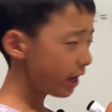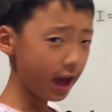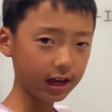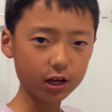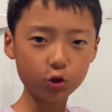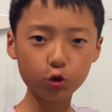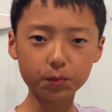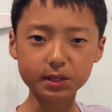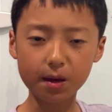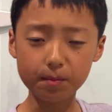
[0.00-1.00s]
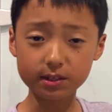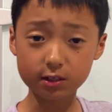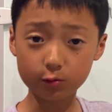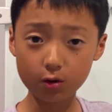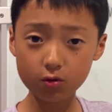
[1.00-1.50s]
that n cubed can be
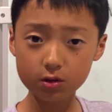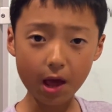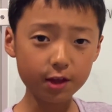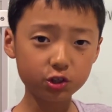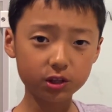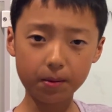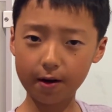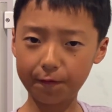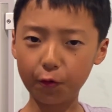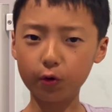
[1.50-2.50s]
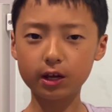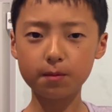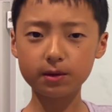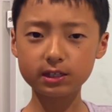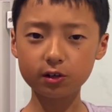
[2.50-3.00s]
0, n to the power 4 can
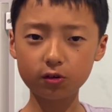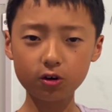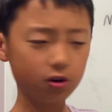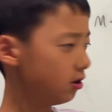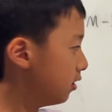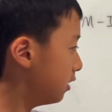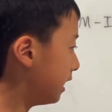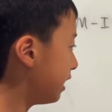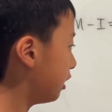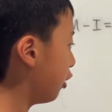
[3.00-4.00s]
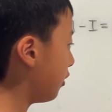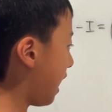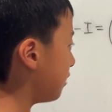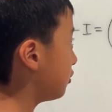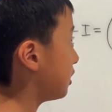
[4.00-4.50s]
be 0, let alone
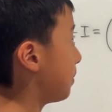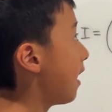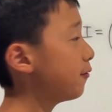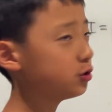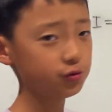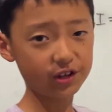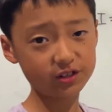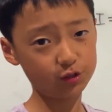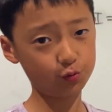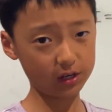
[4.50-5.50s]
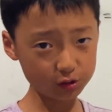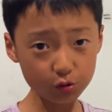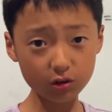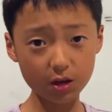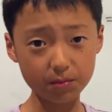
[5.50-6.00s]
n to the power of
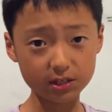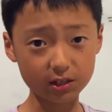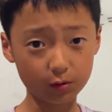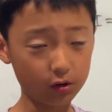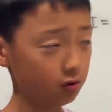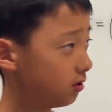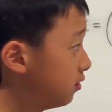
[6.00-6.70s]
2022 can be 0.